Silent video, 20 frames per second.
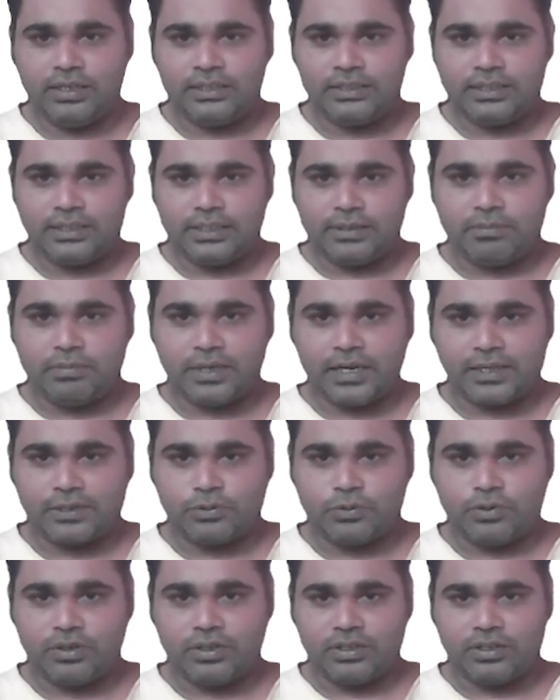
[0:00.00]
A
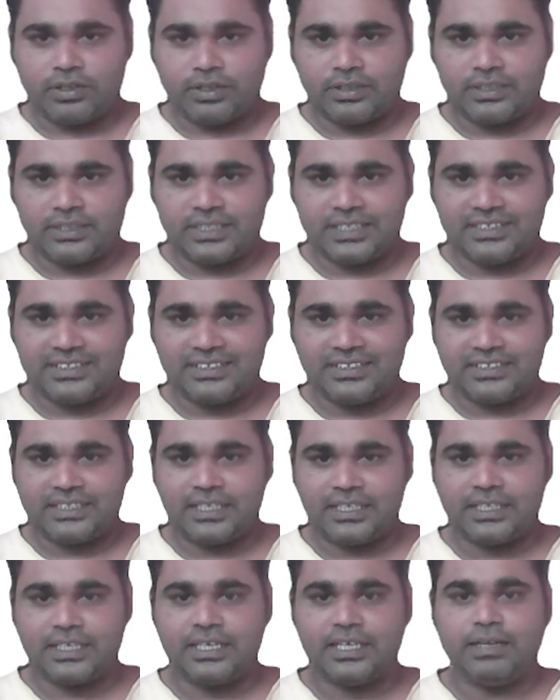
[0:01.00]
vacuole contains
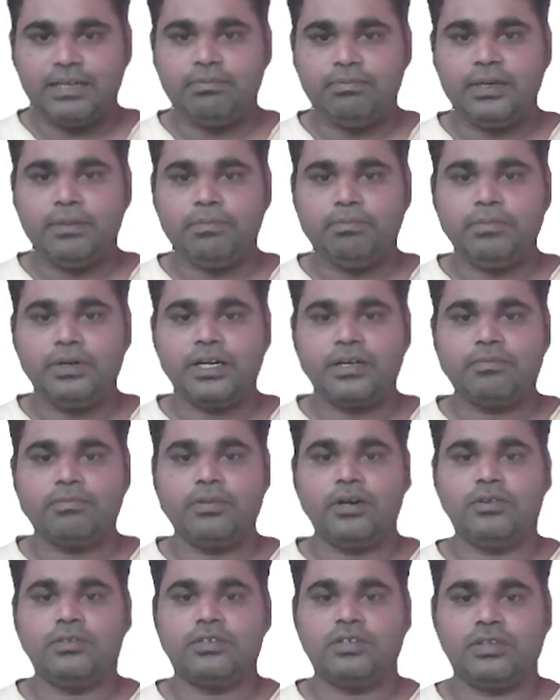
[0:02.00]
single membrane
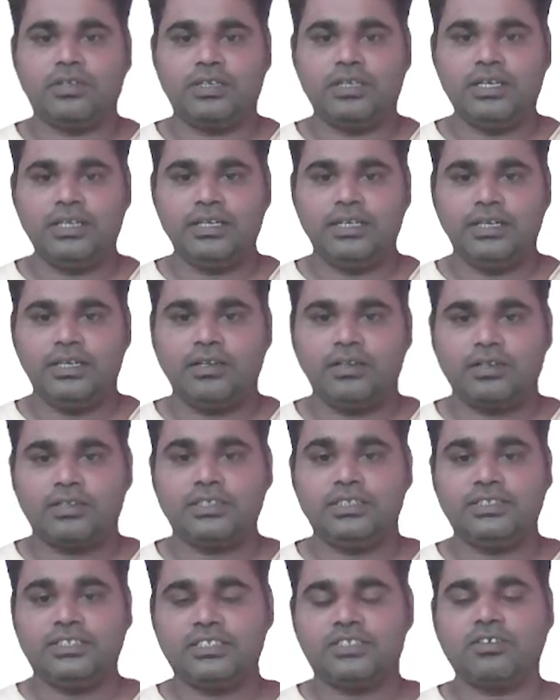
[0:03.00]
bound organelle, or
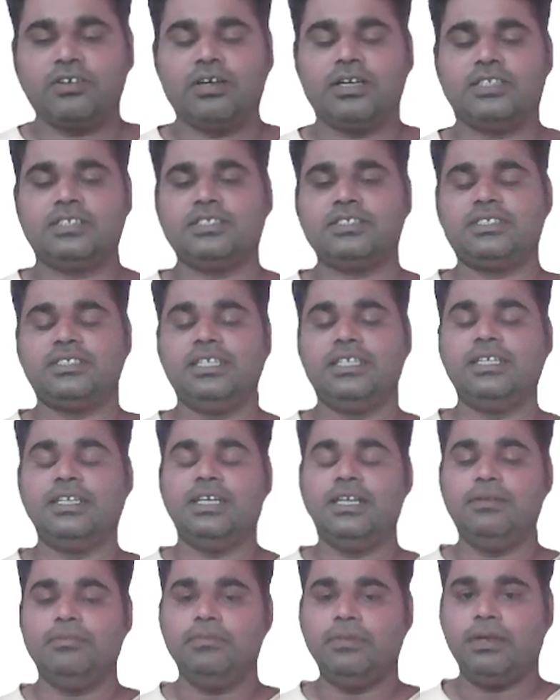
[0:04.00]
it is called as a
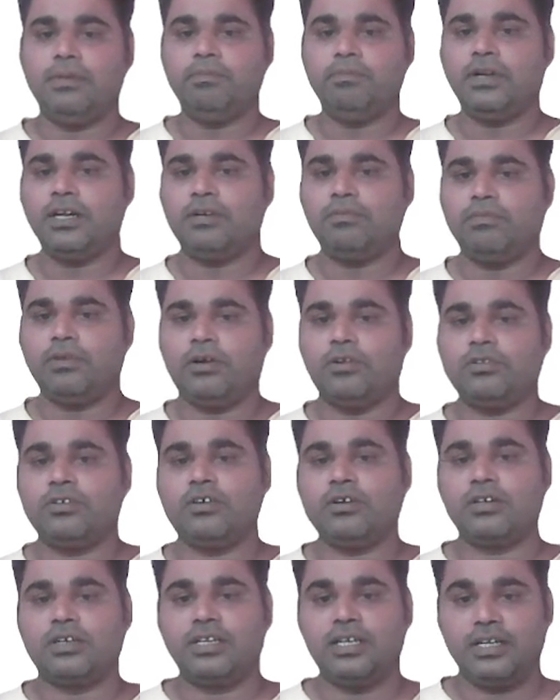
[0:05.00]
single membrane bound
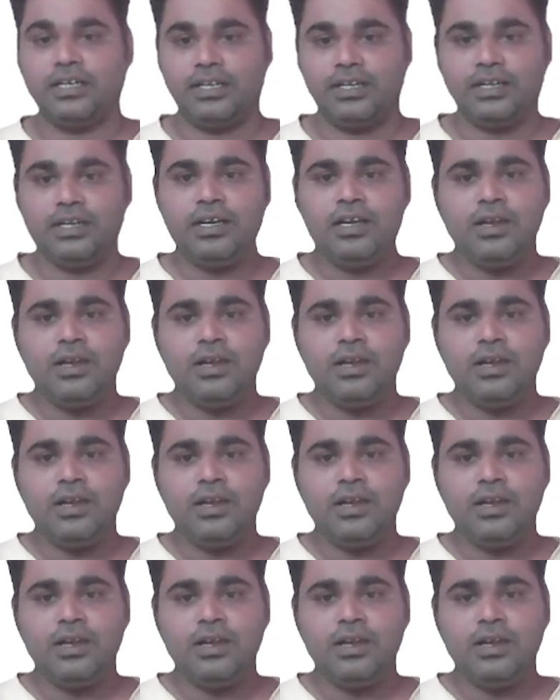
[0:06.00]
organelle.